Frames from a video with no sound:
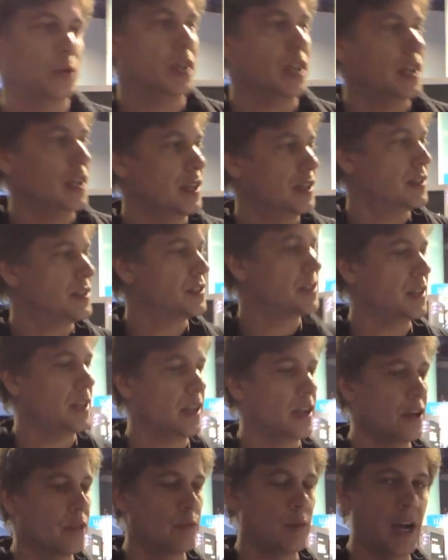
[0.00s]
is,
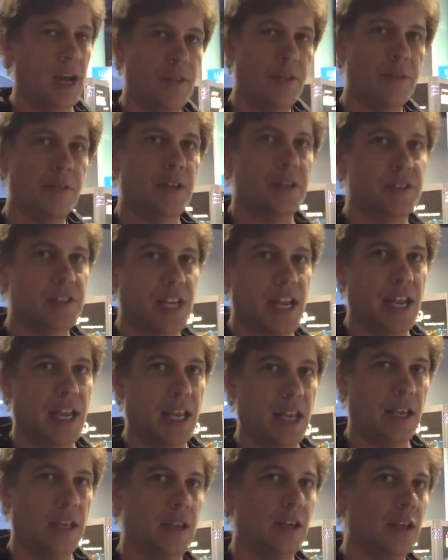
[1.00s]
rather than
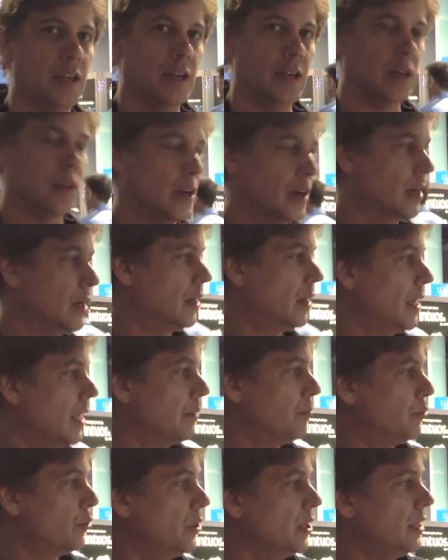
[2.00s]
taking
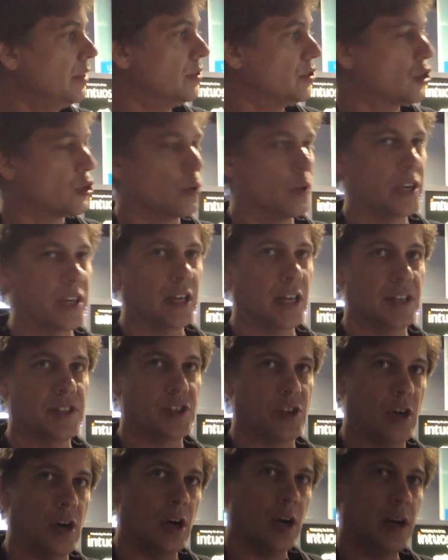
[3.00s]
and putting the
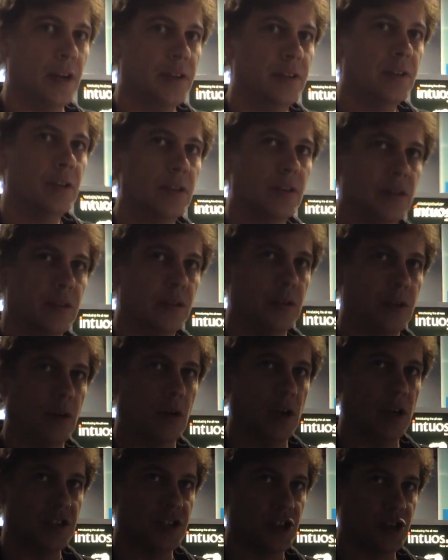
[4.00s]
shortcuts on
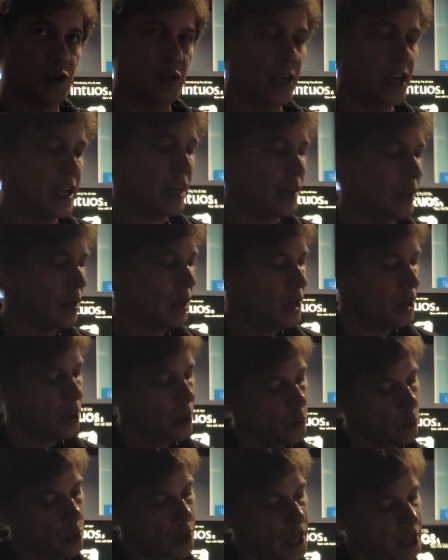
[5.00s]
screen,
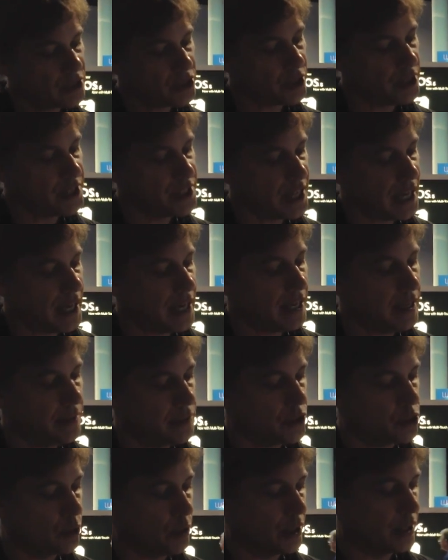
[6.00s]
we're actually taking
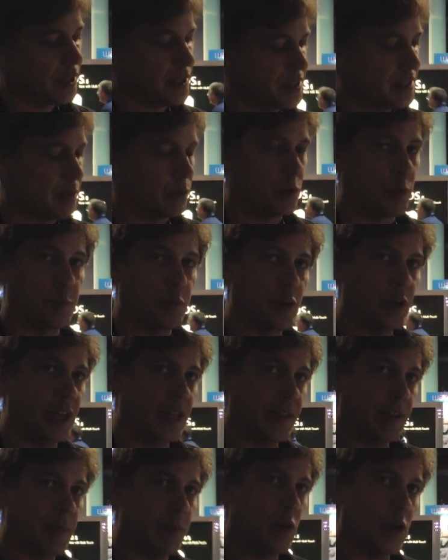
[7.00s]
the shortcuts and we're
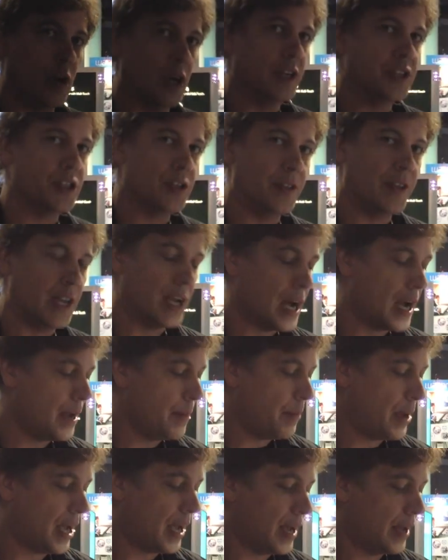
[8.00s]
putting them onto the
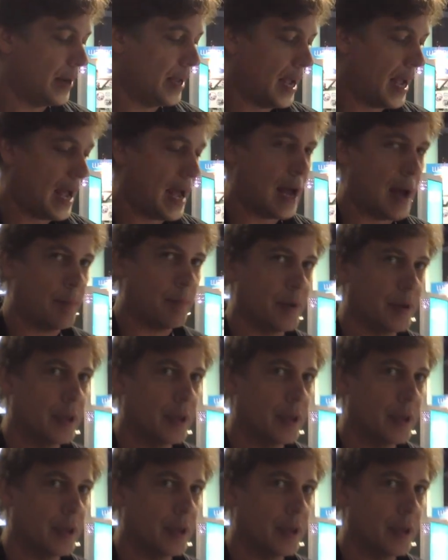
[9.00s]
iPad app.